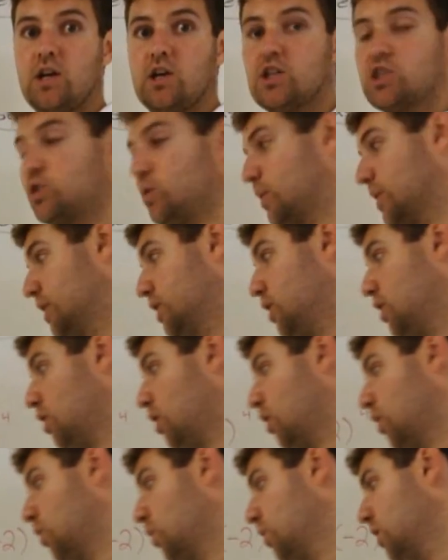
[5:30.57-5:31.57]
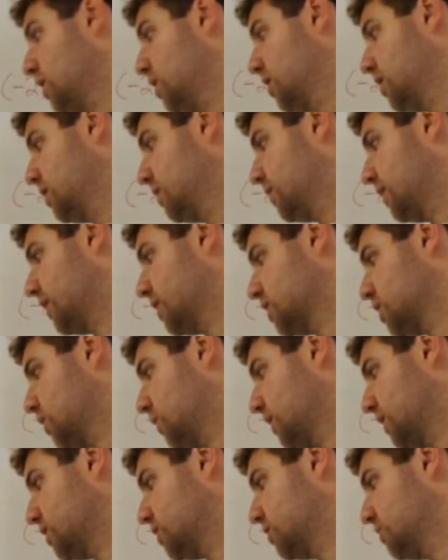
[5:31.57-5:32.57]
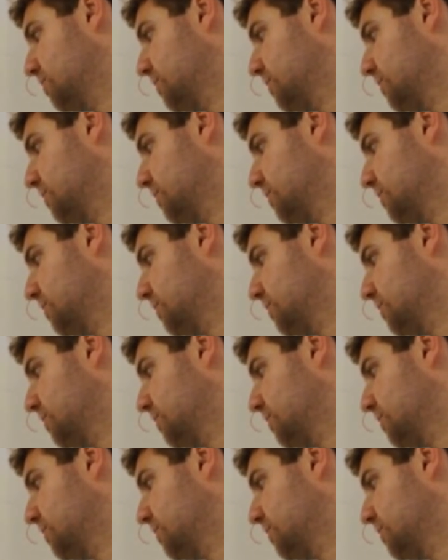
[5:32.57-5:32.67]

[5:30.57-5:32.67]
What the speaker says: so we know that it's going to